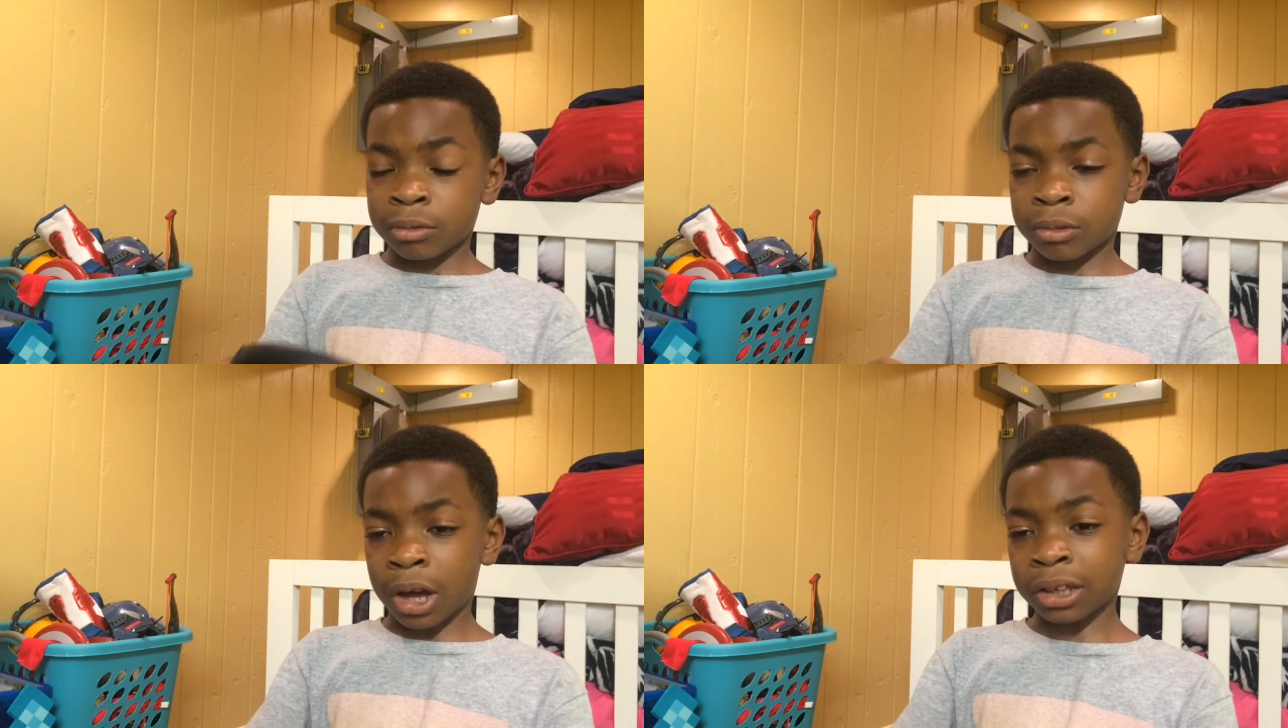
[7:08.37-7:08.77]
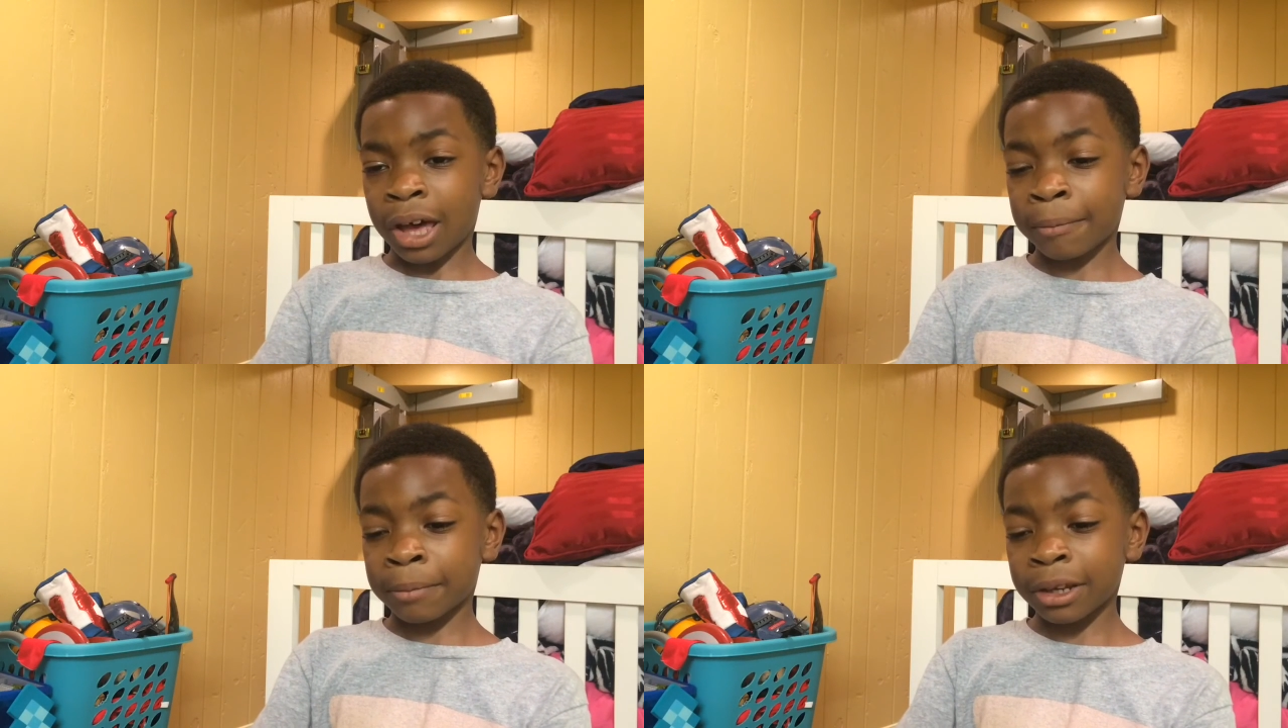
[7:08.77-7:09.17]
Wow,
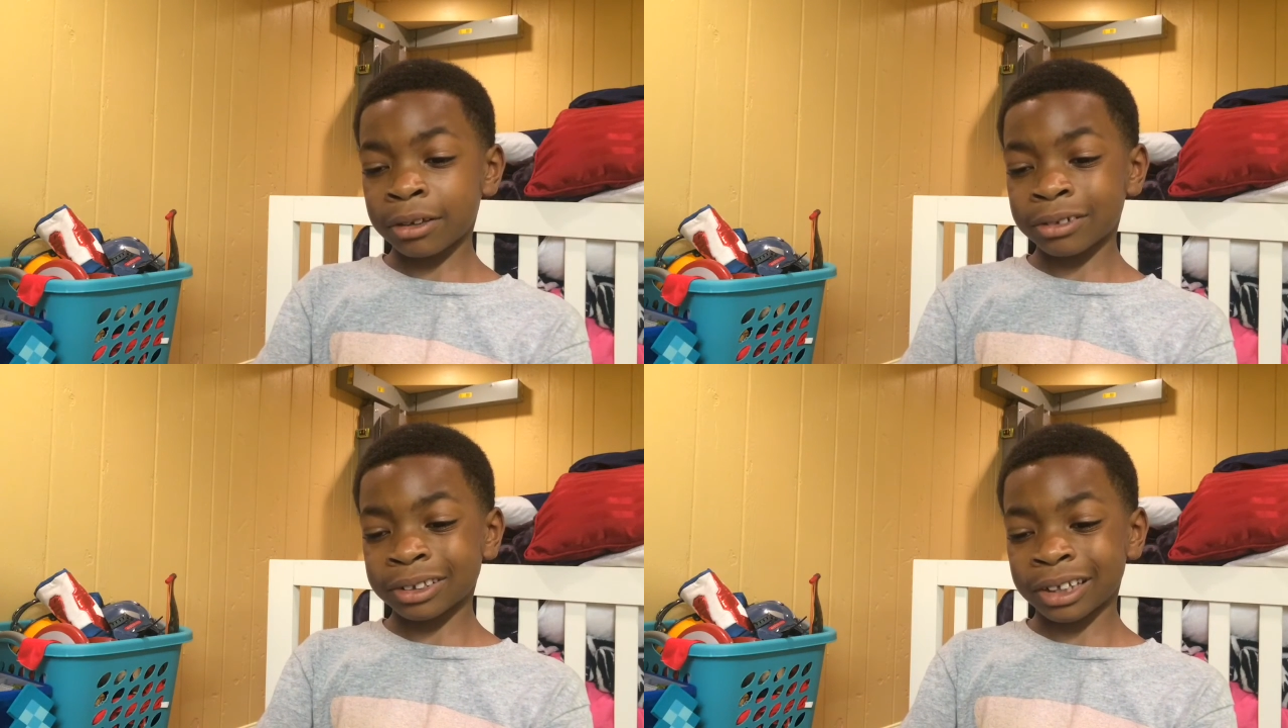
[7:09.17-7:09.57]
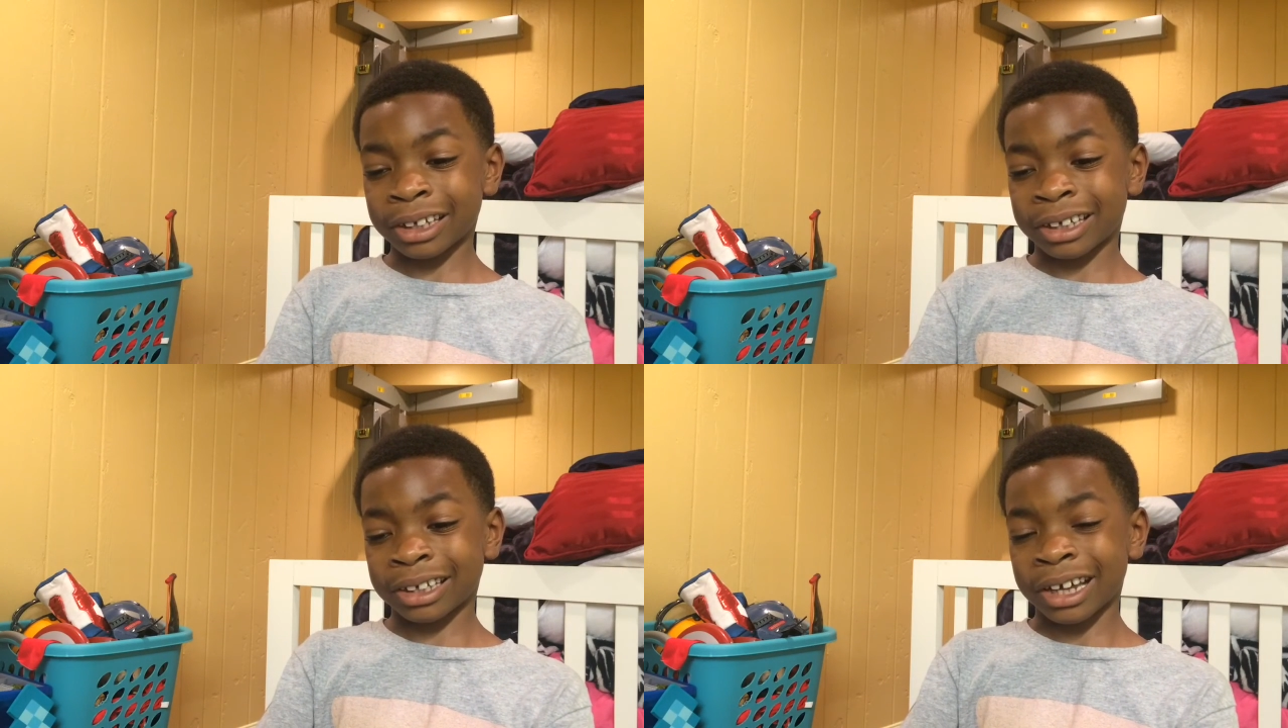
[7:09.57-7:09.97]
that video was
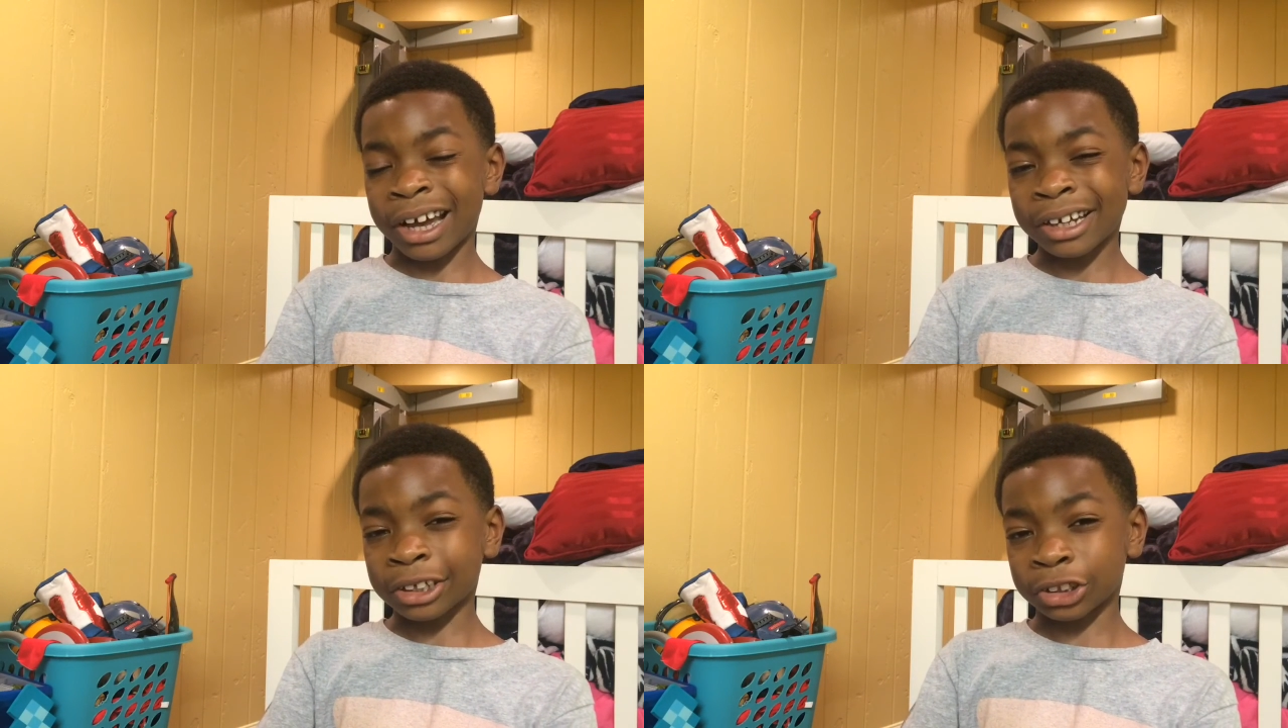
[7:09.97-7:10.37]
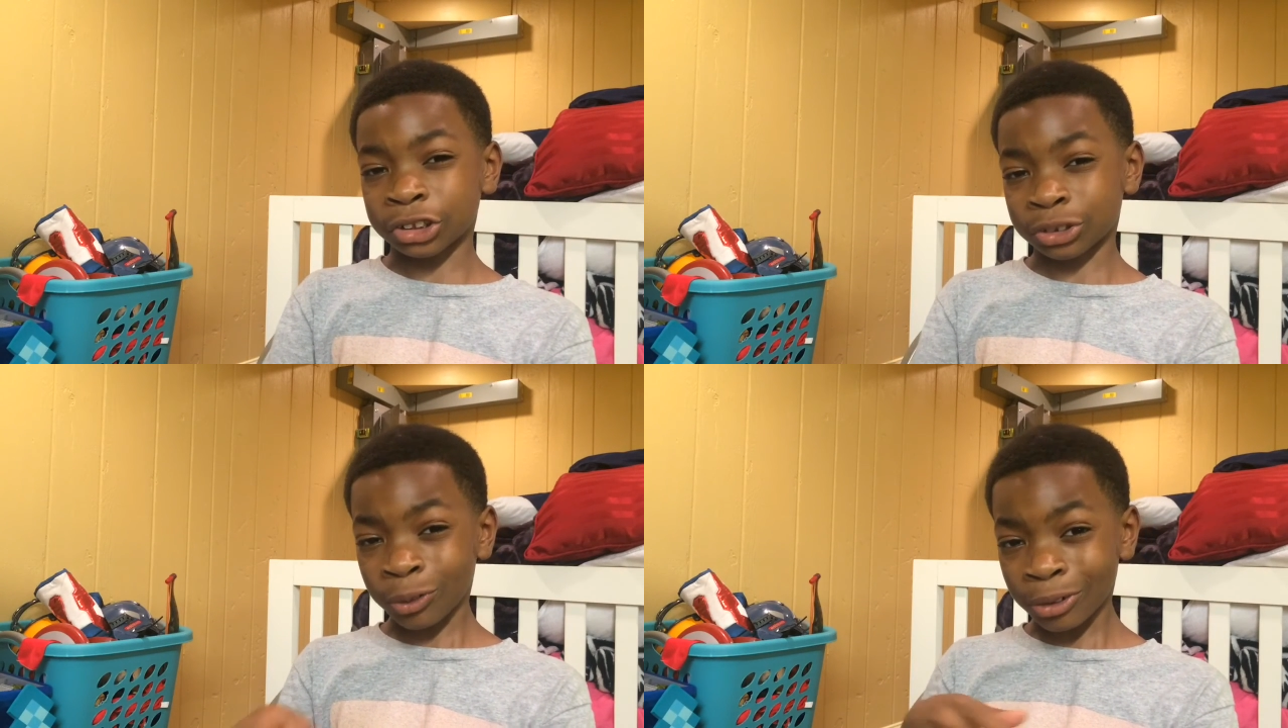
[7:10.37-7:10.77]
like kind of
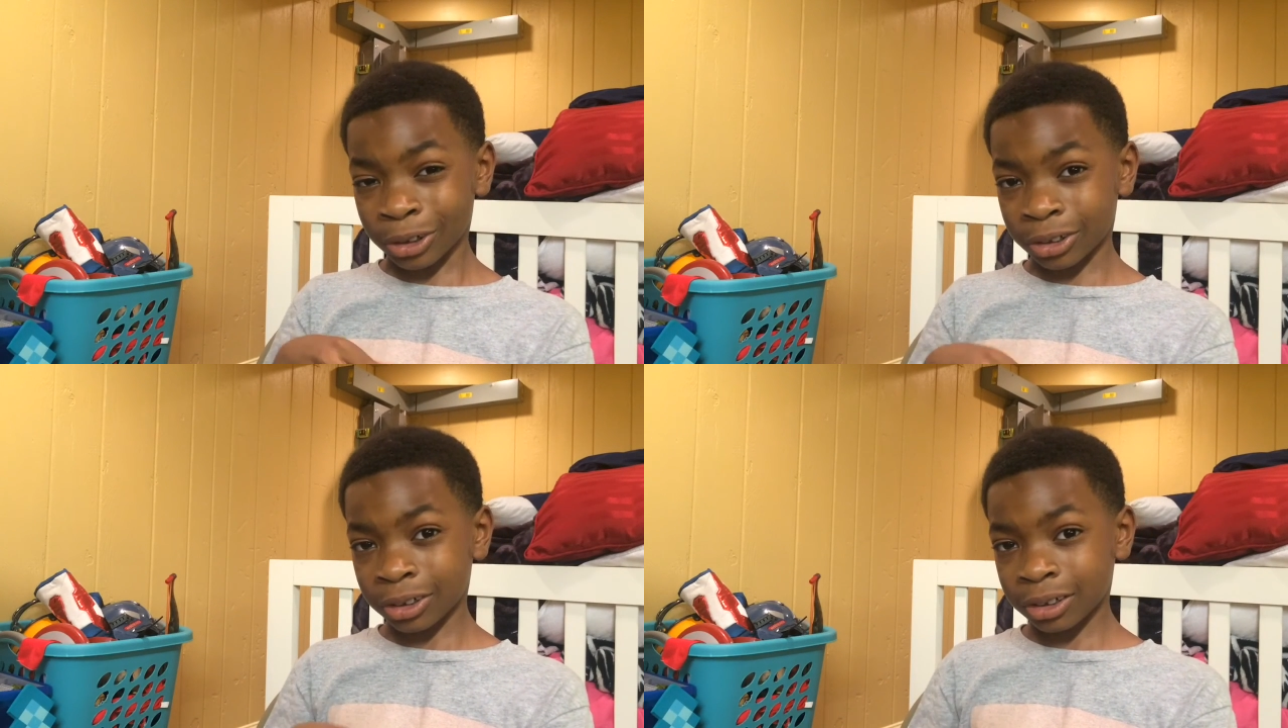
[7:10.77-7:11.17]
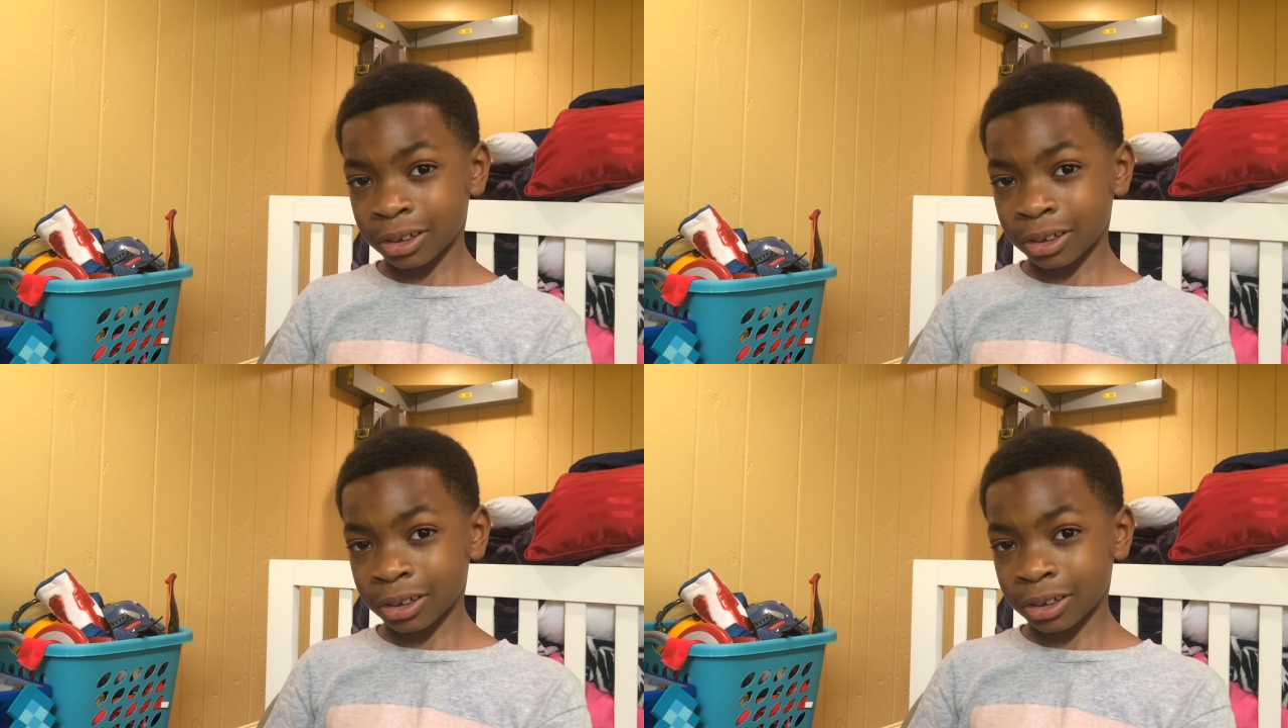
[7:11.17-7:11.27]
short.